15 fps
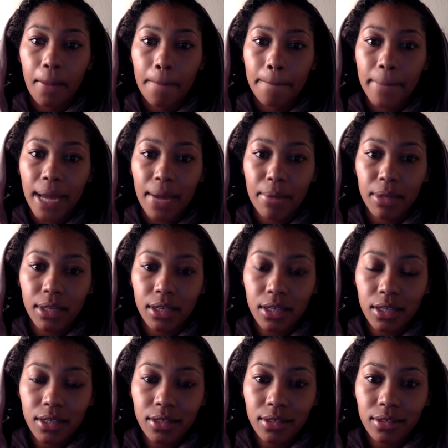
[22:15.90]

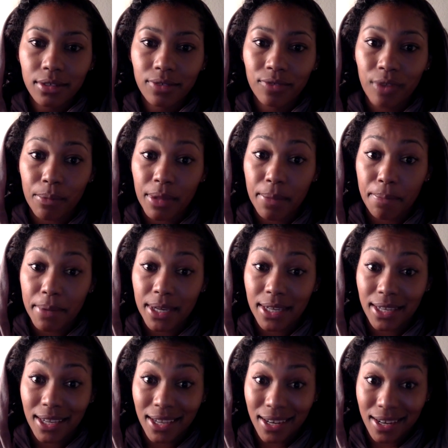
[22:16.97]
Babylon, from the
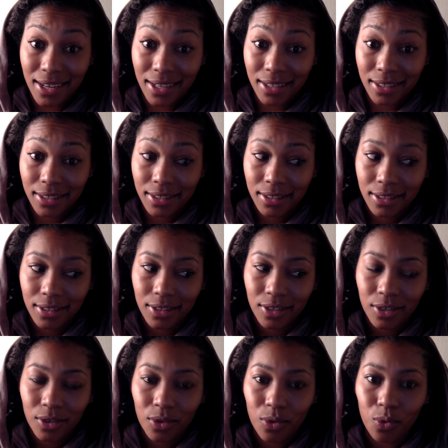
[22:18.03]
beginning,
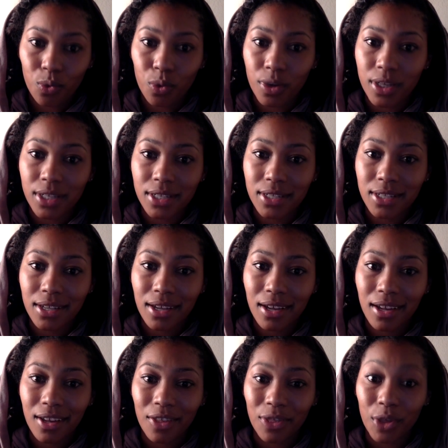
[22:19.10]
was
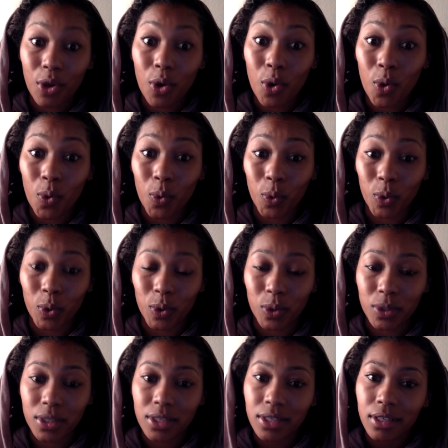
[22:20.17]
the whole
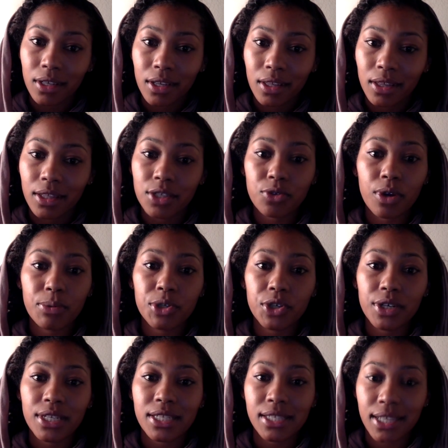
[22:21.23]
world. Scripture
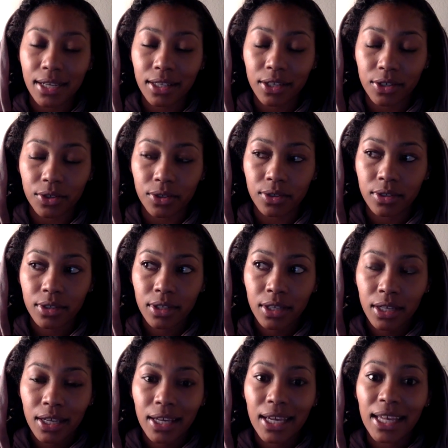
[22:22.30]
is cyclical.
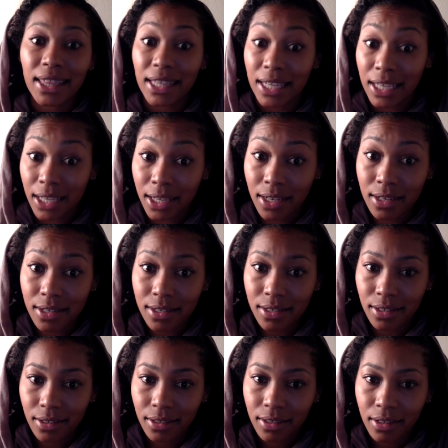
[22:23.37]
In the end,
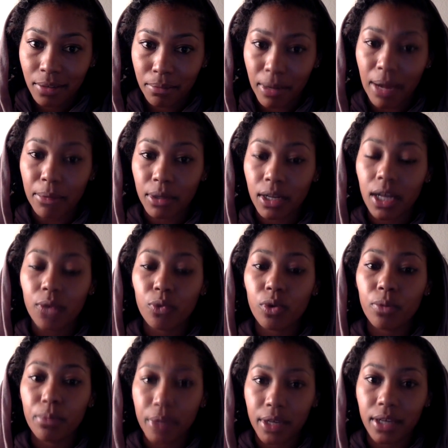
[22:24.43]
Babylon will
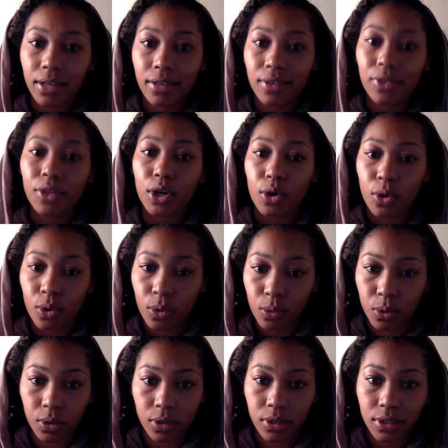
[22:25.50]
be the whole
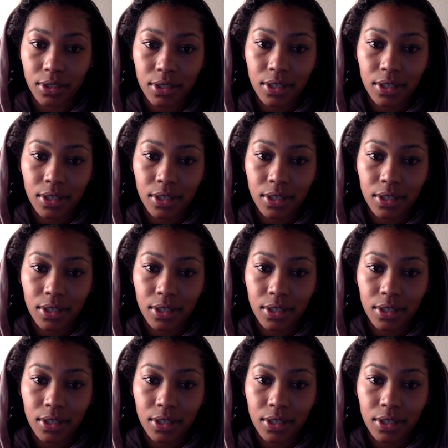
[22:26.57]
world.